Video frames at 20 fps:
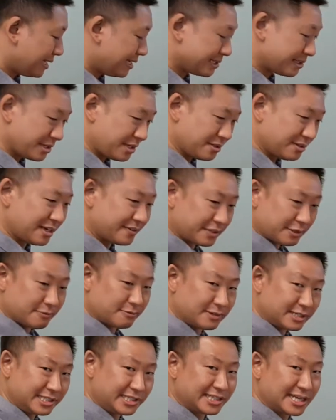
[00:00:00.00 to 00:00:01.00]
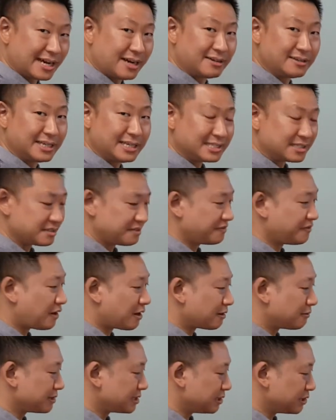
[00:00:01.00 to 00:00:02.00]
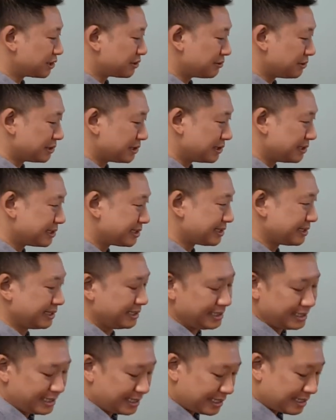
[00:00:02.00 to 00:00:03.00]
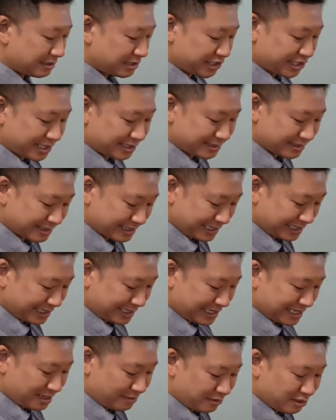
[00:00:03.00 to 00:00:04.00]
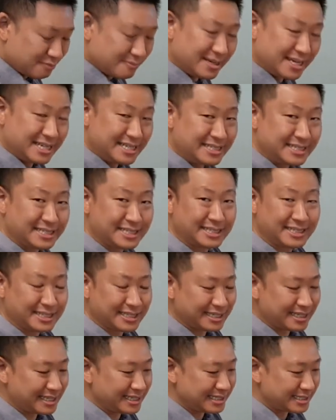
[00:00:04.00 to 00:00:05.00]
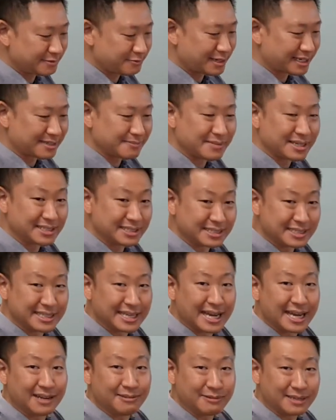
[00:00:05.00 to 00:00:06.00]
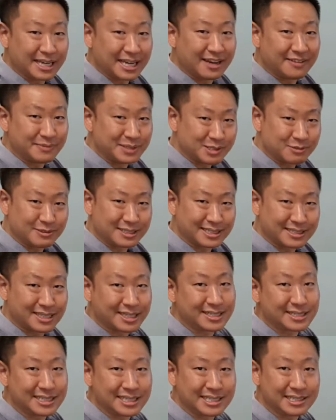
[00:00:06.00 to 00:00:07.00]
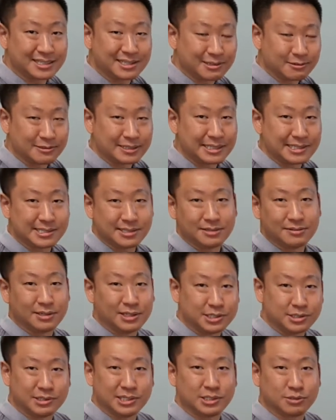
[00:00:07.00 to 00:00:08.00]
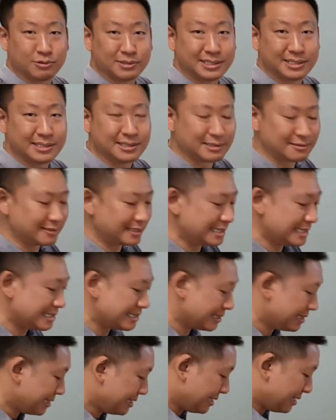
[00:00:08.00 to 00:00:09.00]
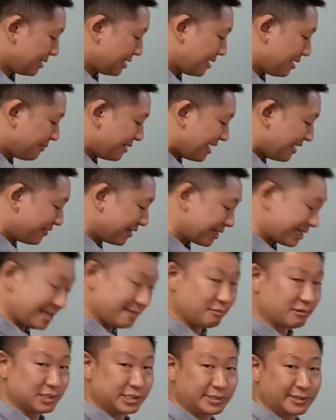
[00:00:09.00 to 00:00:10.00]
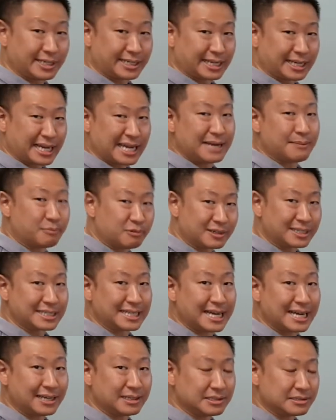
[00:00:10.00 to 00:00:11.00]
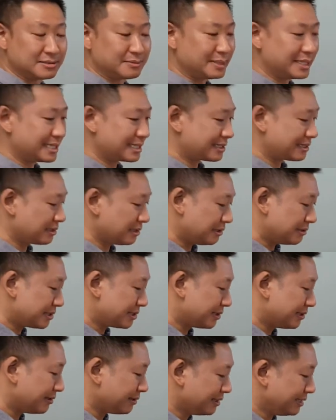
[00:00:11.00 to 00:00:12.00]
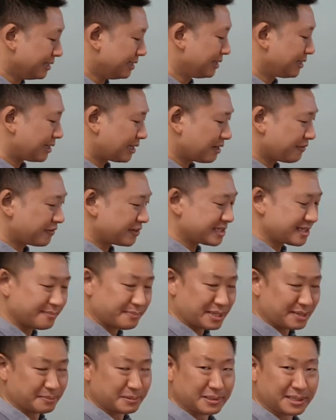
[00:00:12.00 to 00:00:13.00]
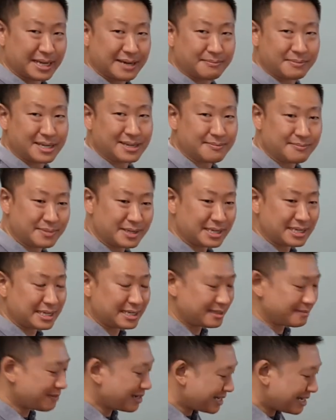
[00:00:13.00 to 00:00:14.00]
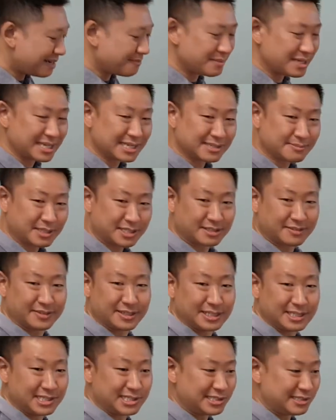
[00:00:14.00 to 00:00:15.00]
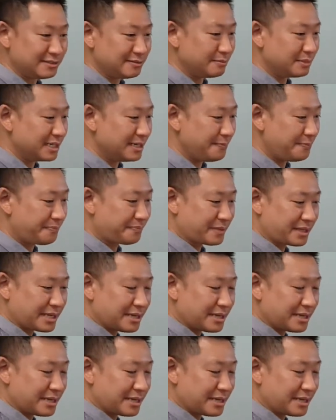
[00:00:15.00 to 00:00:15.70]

so you don't have to reach out as far with your shoulders. Generally the elbow bend, it's recommended that we have between 90 degrees to 120 degrees, but having a keyboard tray can kind of bring that a little bit closer. For some people that might not be as much of an issue, but